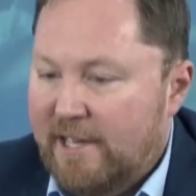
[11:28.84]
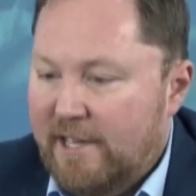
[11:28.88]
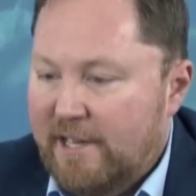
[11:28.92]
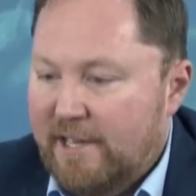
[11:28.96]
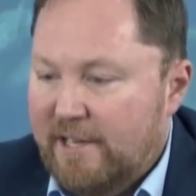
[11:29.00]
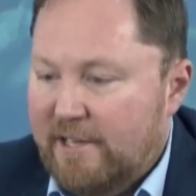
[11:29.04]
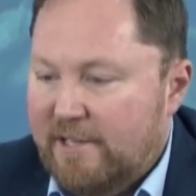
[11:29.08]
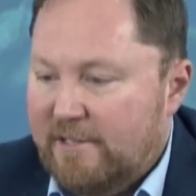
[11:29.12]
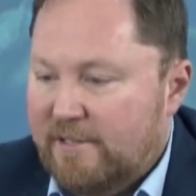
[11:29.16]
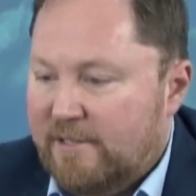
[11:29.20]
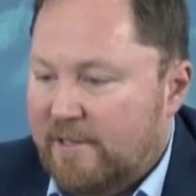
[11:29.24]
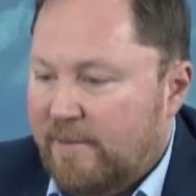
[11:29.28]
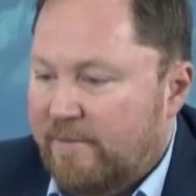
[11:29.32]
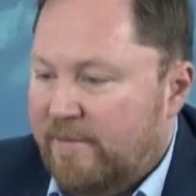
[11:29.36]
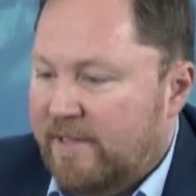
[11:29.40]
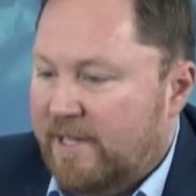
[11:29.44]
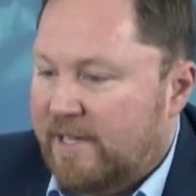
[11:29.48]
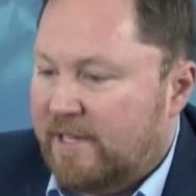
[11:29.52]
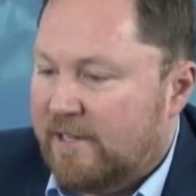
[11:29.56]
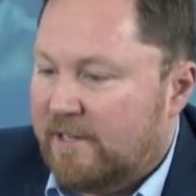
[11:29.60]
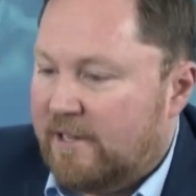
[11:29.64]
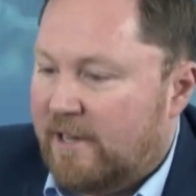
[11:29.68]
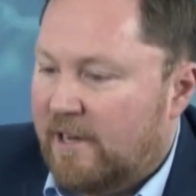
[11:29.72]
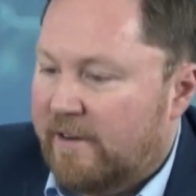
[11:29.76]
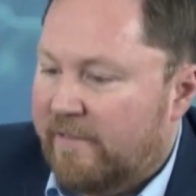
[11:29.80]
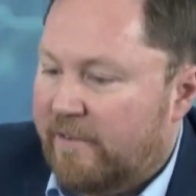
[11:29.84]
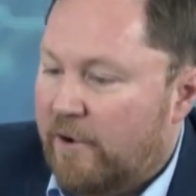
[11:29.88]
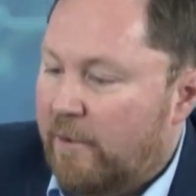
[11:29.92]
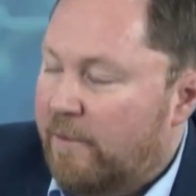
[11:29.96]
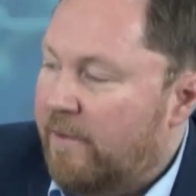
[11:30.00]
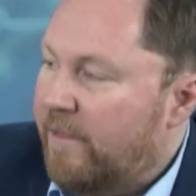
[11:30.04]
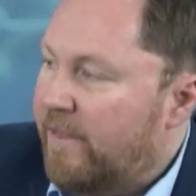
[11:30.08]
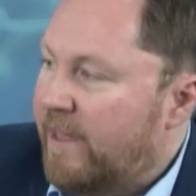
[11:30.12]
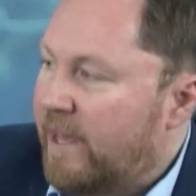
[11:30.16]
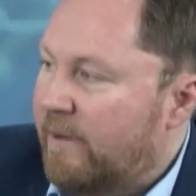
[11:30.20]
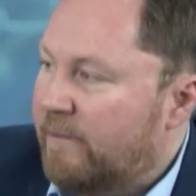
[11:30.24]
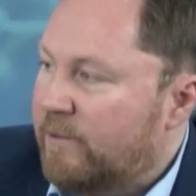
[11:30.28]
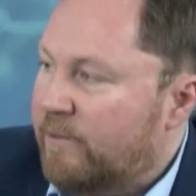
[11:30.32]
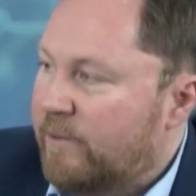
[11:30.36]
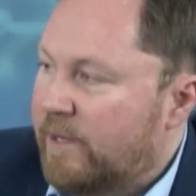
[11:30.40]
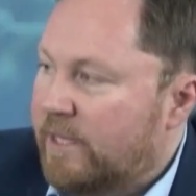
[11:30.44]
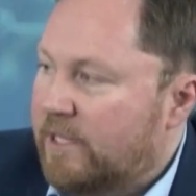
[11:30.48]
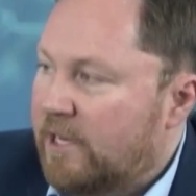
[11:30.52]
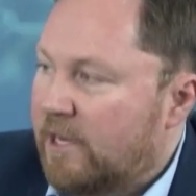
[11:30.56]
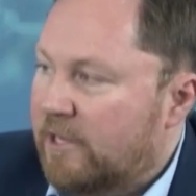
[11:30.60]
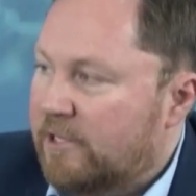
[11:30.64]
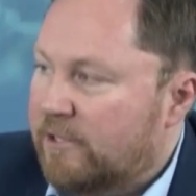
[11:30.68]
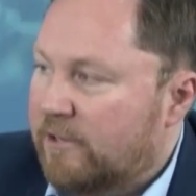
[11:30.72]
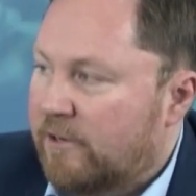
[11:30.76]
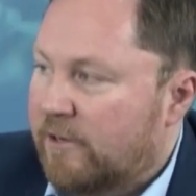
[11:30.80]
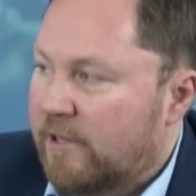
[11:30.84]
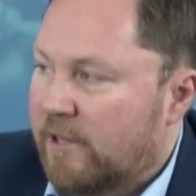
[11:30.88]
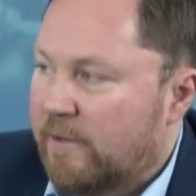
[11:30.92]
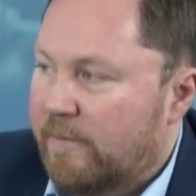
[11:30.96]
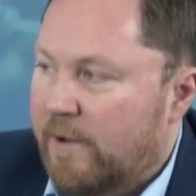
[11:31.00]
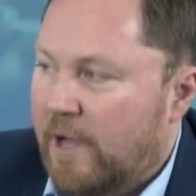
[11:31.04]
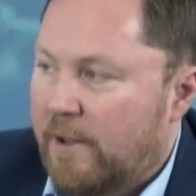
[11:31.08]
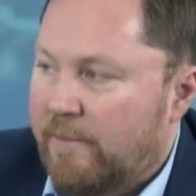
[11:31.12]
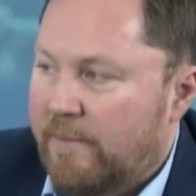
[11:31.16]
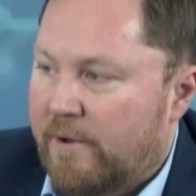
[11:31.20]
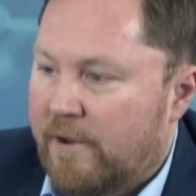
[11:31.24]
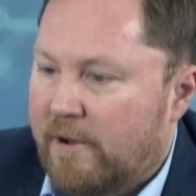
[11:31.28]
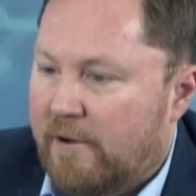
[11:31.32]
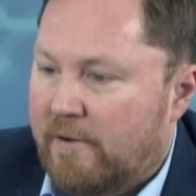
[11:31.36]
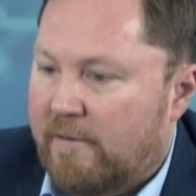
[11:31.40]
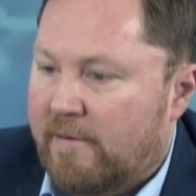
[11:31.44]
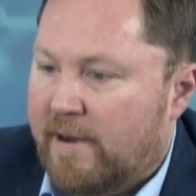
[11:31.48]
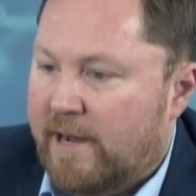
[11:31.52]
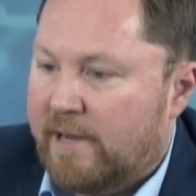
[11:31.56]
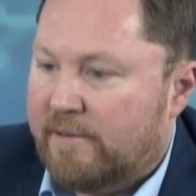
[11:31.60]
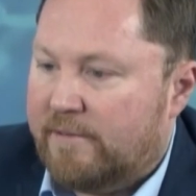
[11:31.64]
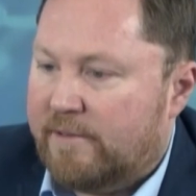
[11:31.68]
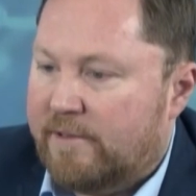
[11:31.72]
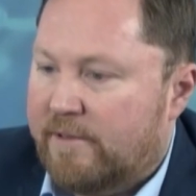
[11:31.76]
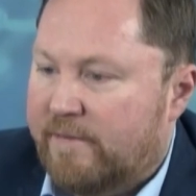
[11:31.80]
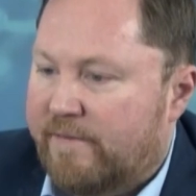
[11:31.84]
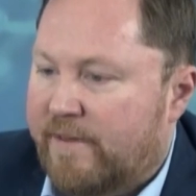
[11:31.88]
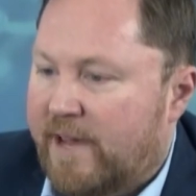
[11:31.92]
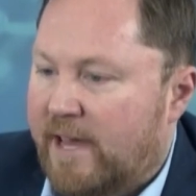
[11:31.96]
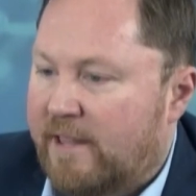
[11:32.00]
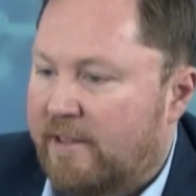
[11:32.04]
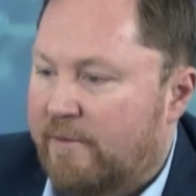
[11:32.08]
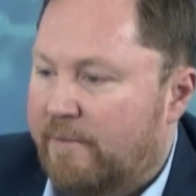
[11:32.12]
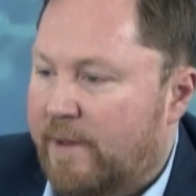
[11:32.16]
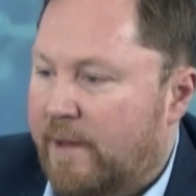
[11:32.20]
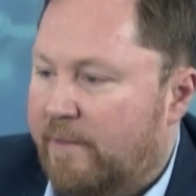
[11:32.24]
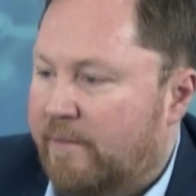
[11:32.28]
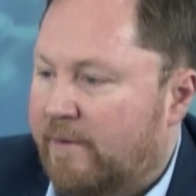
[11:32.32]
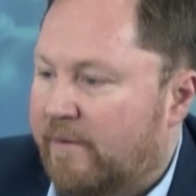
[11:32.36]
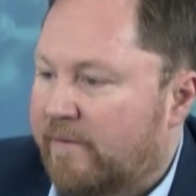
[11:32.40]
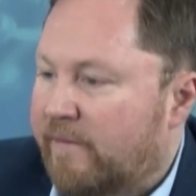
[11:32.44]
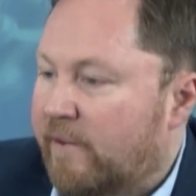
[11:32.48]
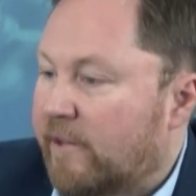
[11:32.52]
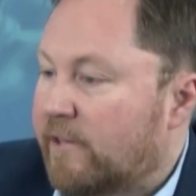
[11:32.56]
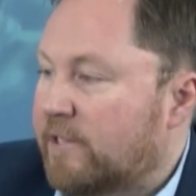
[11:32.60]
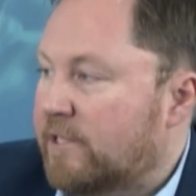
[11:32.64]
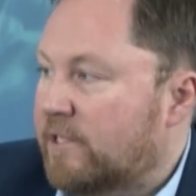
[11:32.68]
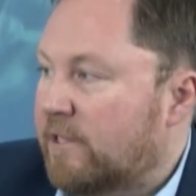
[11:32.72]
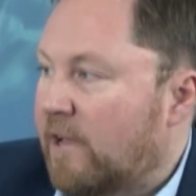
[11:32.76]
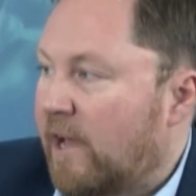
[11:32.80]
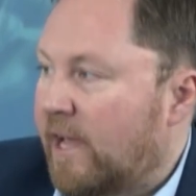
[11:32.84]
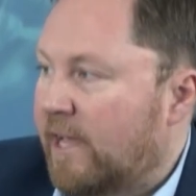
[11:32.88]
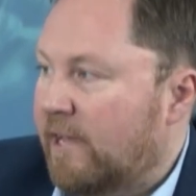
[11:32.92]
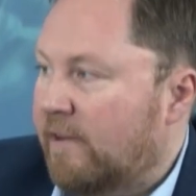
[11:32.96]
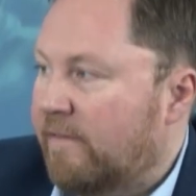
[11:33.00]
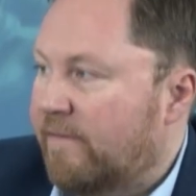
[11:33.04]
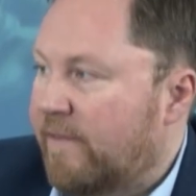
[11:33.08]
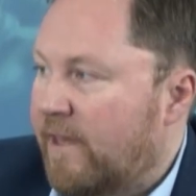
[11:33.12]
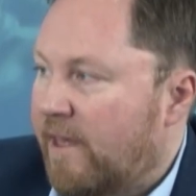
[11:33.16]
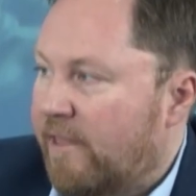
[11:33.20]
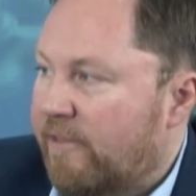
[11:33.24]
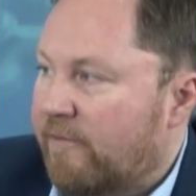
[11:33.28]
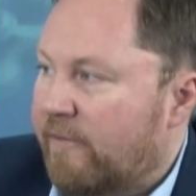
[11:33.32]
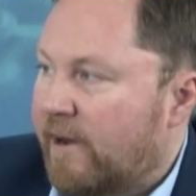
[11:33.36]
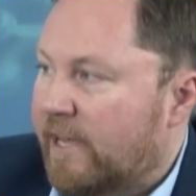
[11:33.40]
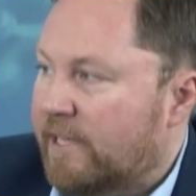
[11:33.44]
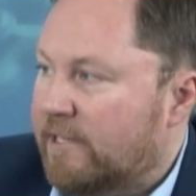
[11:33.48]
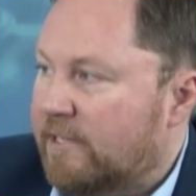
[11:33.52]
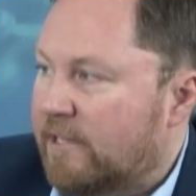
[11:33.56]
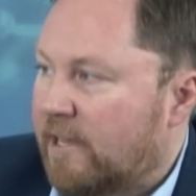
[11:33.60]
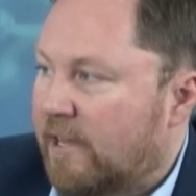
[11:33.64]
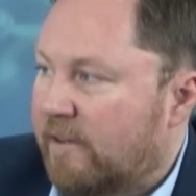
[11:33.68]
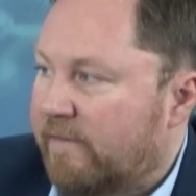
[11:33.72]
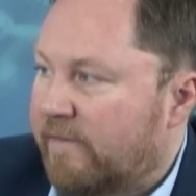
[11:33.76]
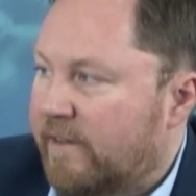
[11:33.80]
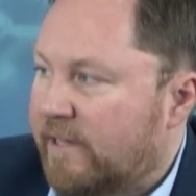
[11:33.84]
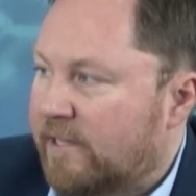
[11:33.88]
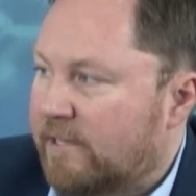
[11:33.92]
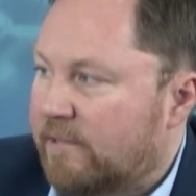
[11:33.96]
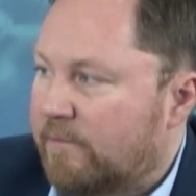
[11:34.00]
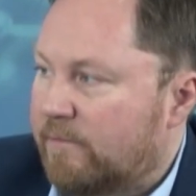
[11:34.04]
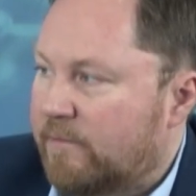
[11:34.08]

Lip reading: some of the kind of common themes we touch on at the moment are around the fact that people have lost sight of their threat surface.